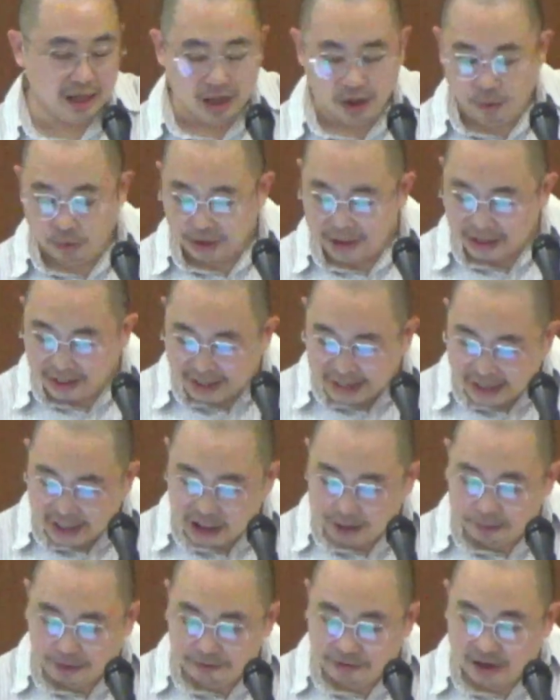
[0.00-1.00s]
when the
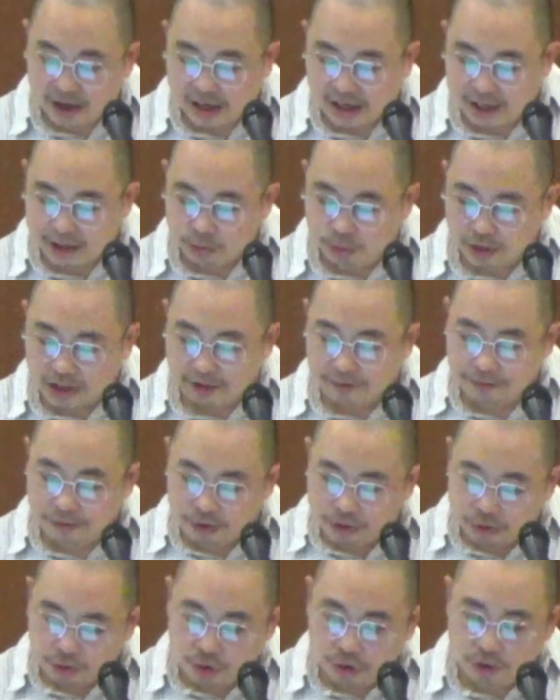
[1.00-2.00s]
kingdom of God would have
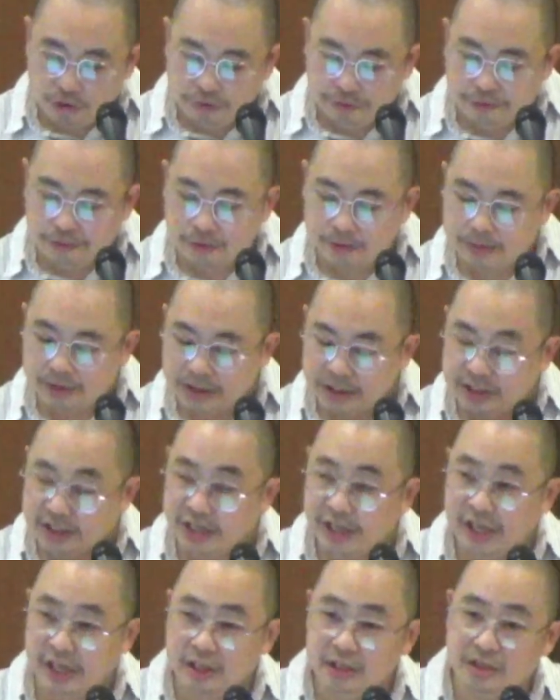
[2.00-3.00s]
grown from
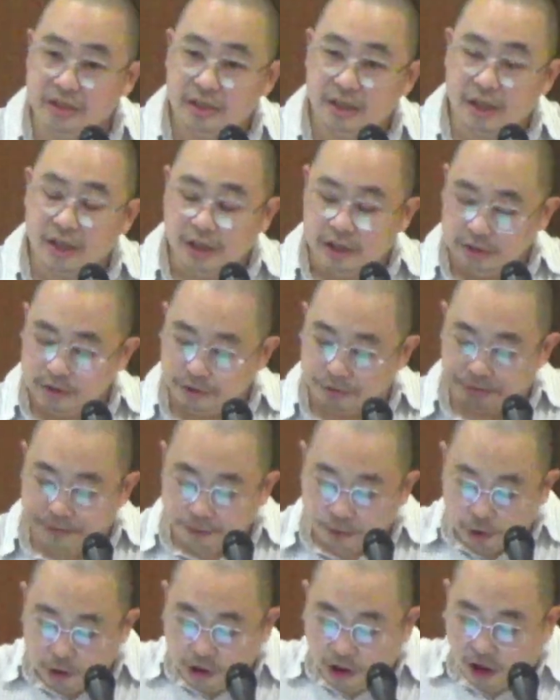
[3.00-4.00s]
seed to
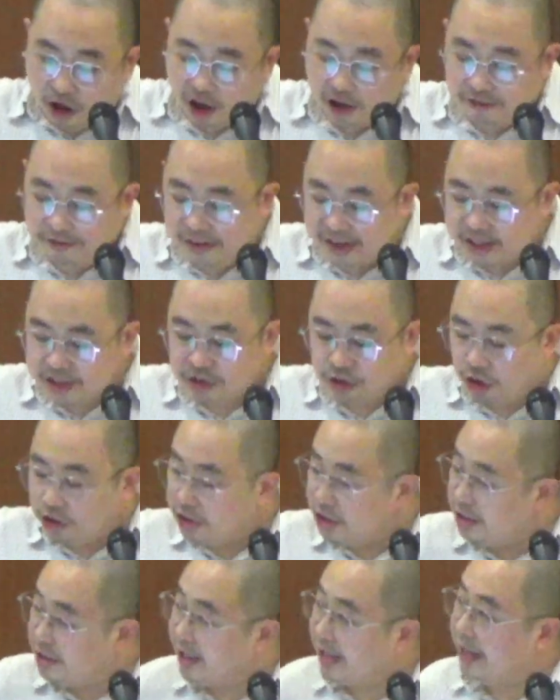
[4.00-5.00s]
full harvest on
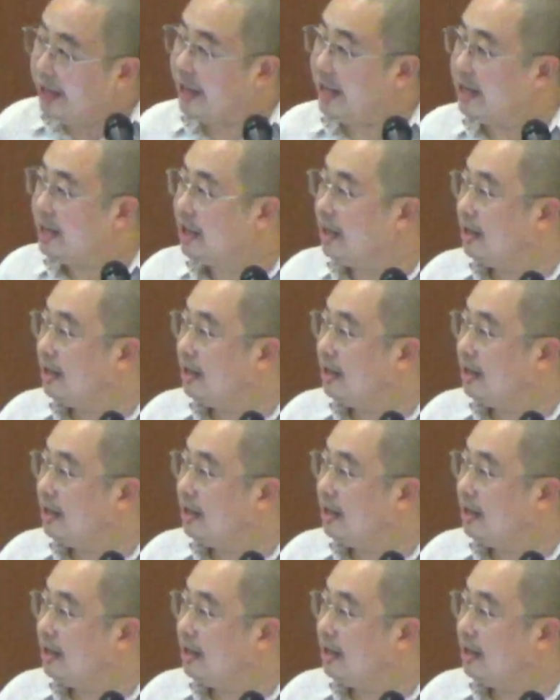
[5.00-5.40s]
the day